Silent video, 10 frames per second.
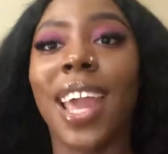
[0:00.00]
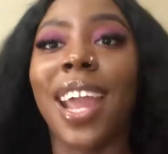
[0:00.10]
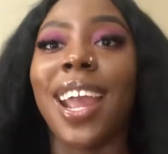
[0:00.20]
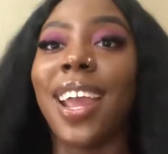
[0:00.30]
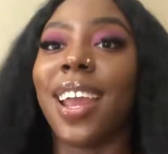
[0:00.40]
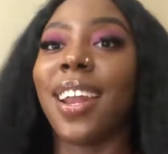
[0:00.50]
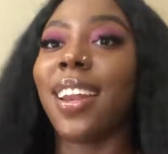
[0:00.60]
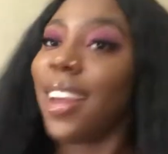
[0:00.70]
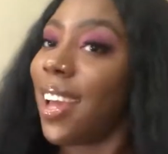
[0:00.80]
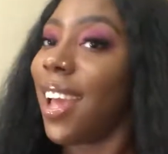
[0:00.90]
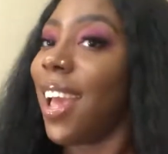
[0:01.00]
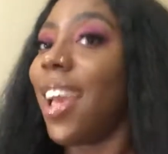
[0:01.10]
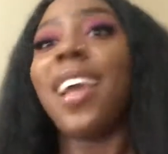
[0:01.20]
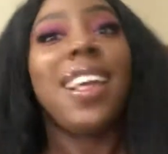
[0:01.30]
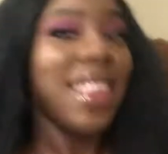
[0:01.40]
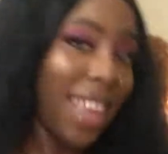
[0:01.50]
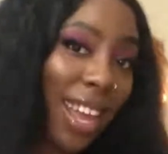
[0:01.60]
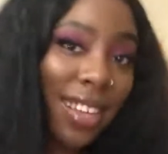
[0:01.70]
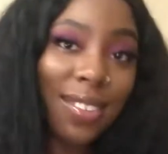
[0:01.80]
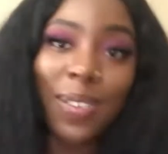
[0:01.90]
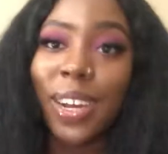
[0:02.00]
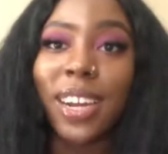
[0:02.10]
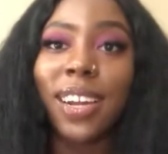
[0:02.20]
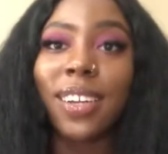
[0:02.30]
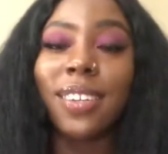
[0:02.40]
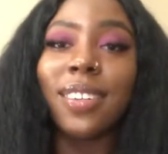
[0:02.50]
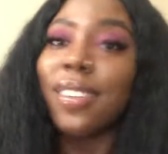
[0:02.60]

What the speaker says: And that is where